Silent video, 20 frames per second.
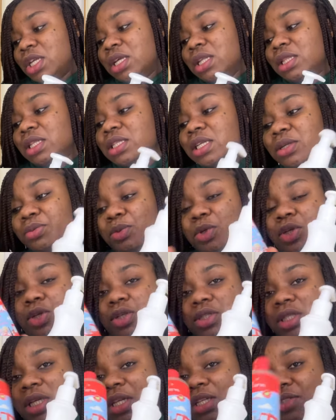these are the
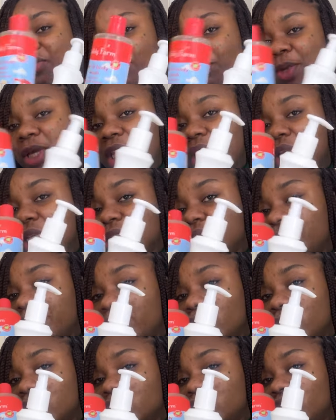products I use for my kids. If you
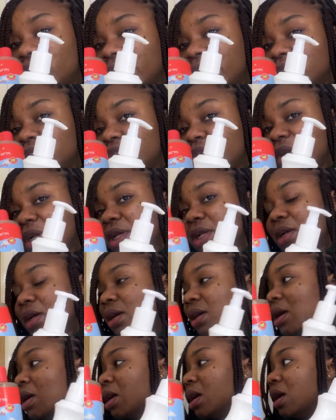want to try it, try
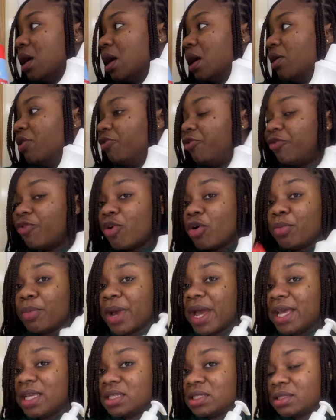it. For
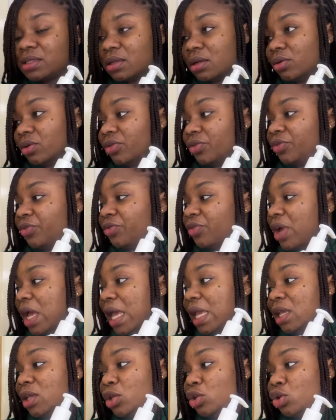myself, I
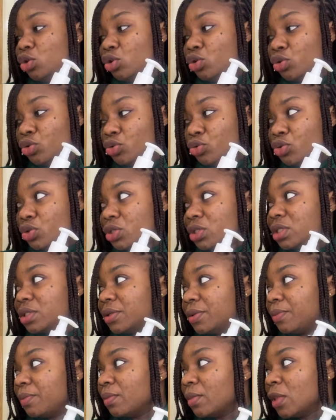use
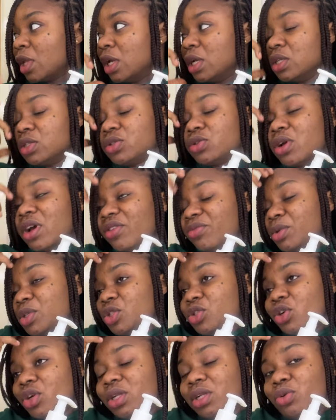so I've been
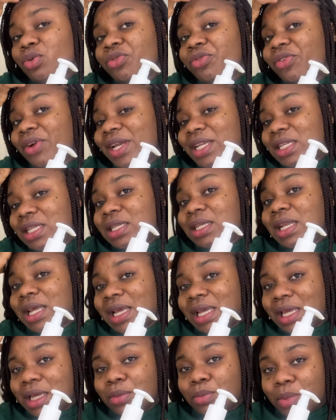struggling with finding
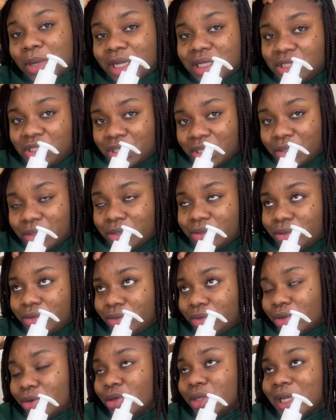like a bad gel
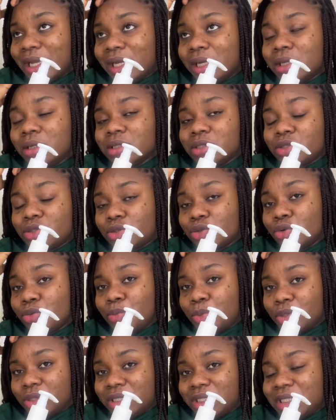or like a soap
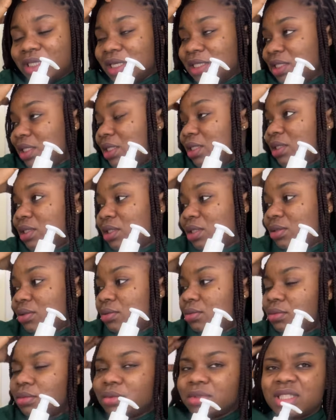or detergent.
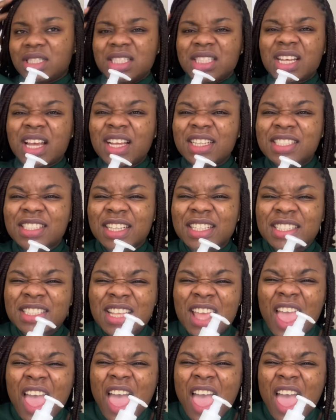Detergent.